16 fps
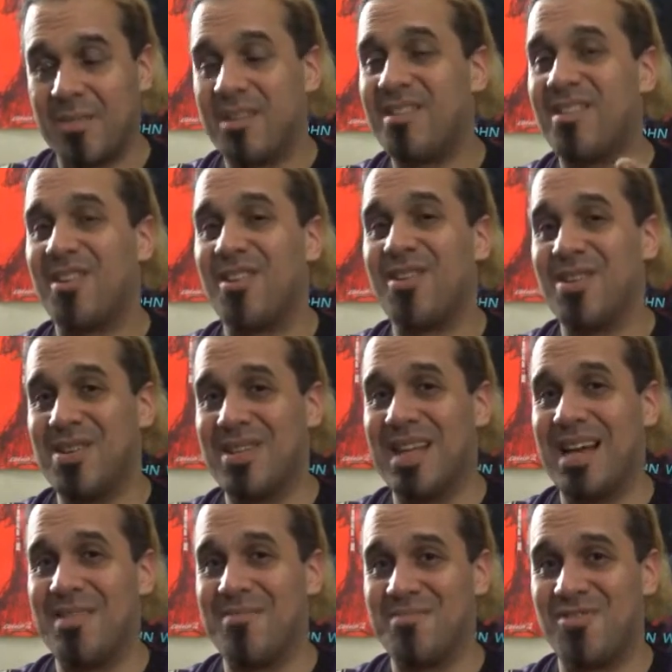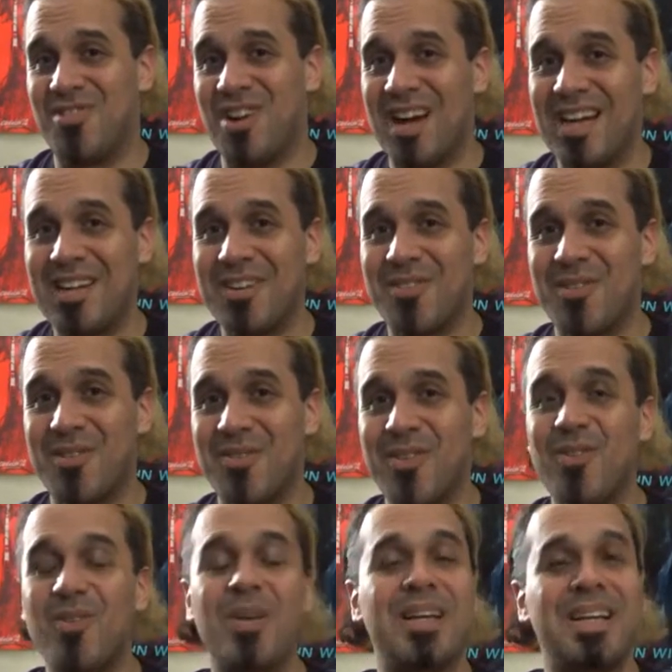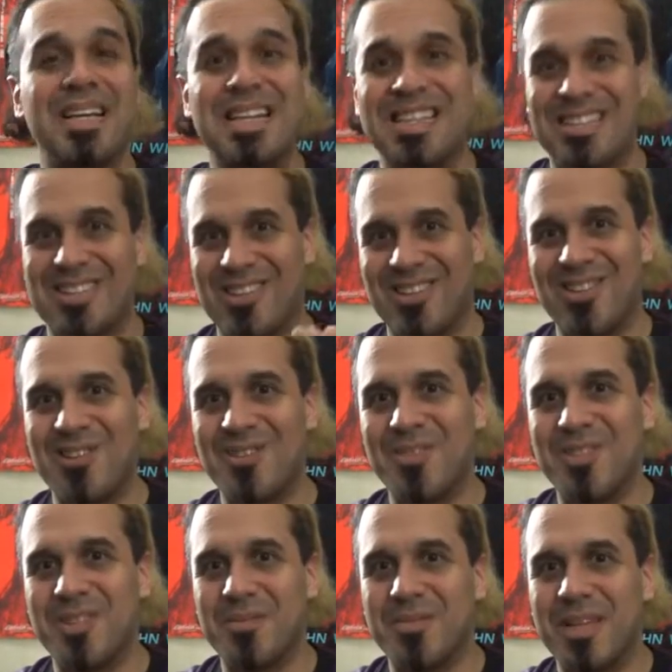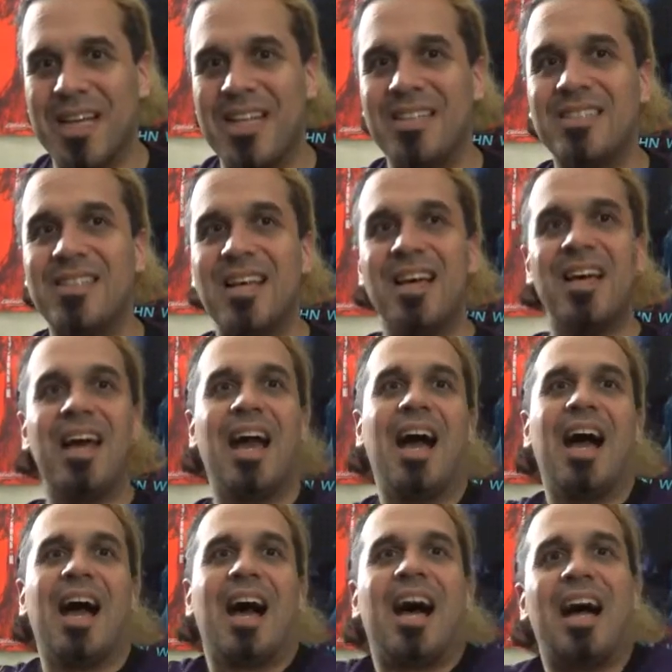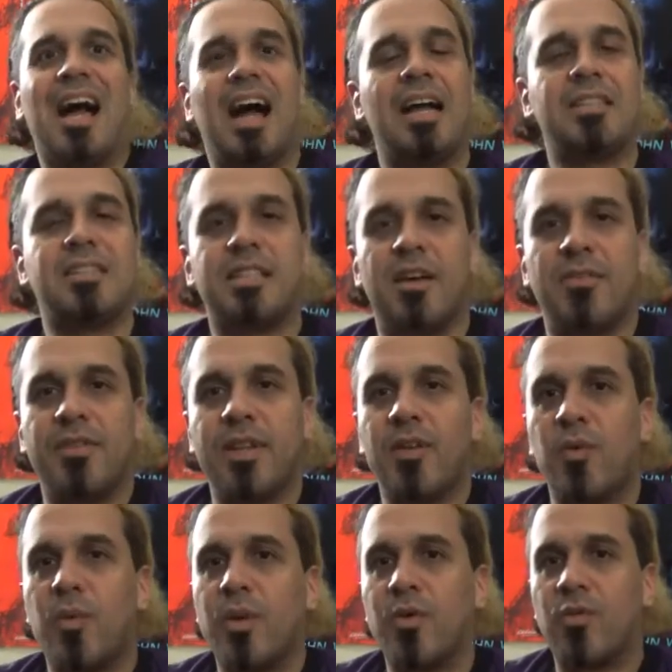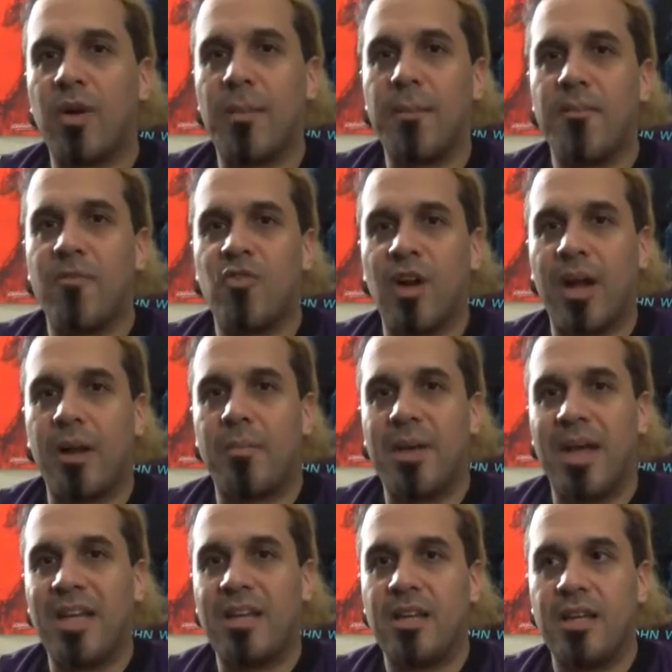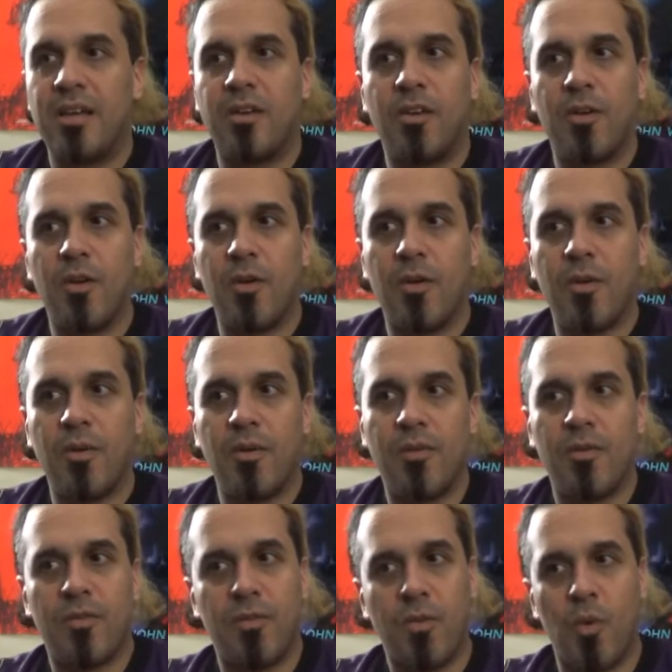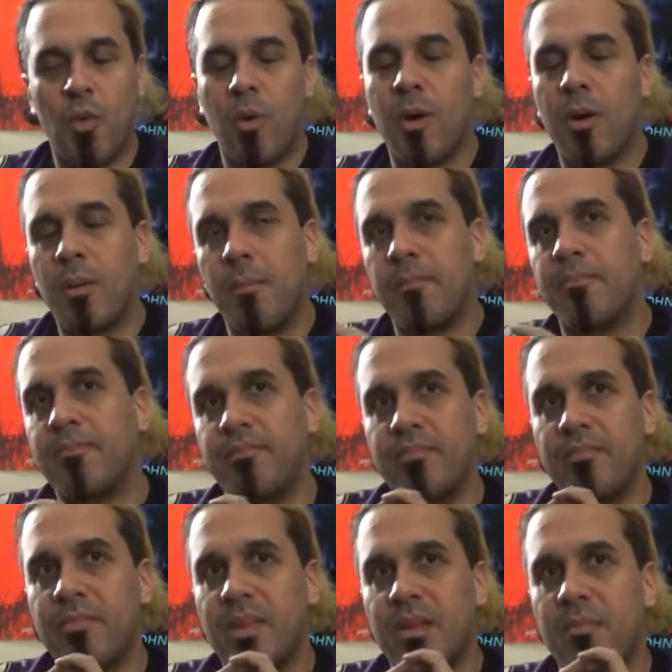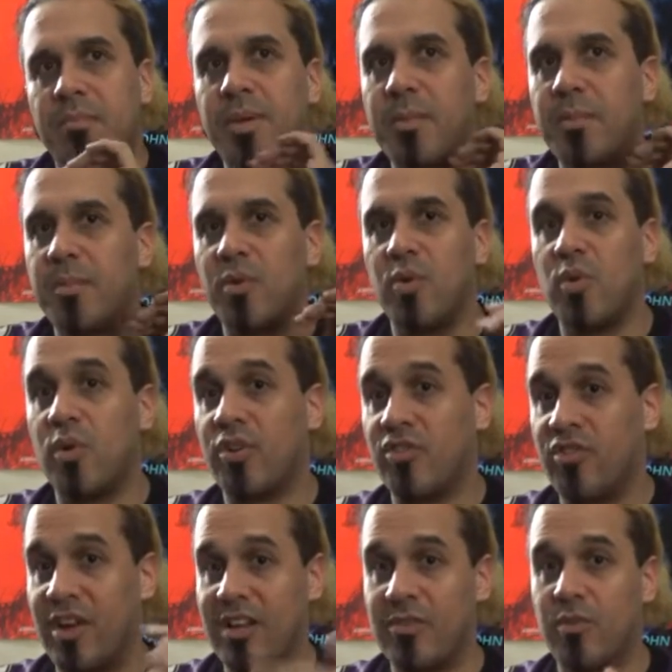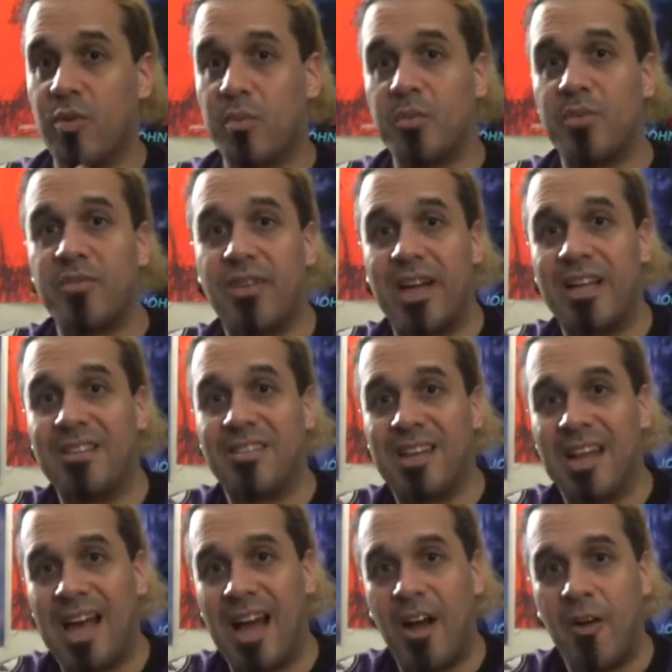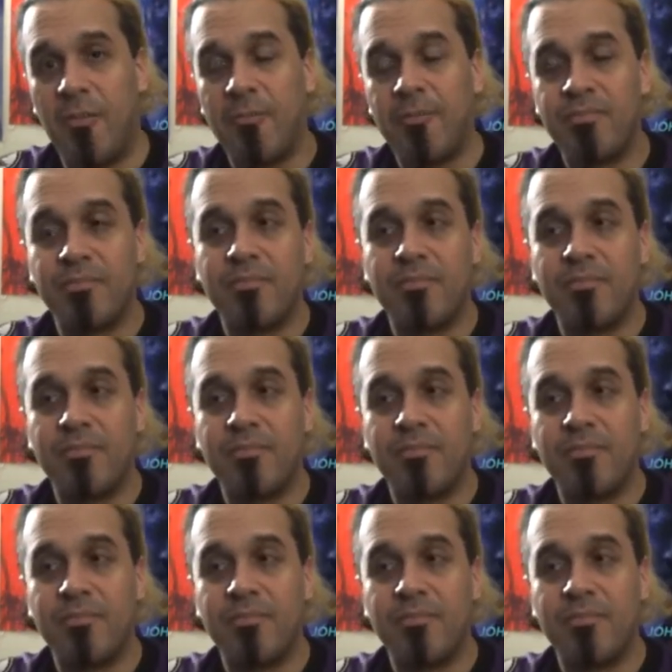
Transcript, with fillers: material I'm trying to review is all over the place. I definitely would re recommend it for people who are Transformer fans now.